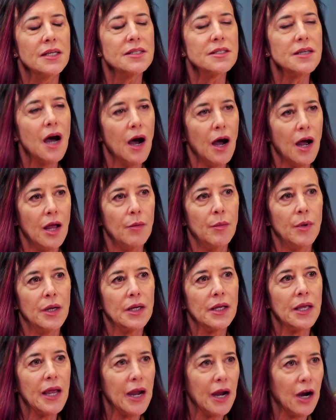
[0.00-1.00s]
time
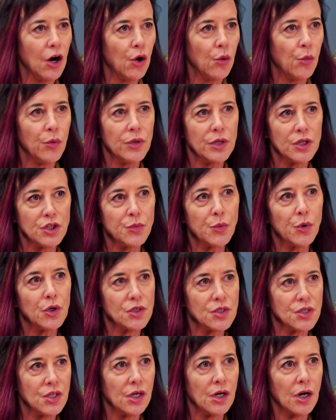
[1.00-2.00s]
and care with each
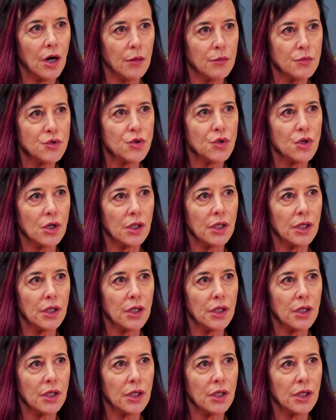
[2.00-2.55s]
person that comes to the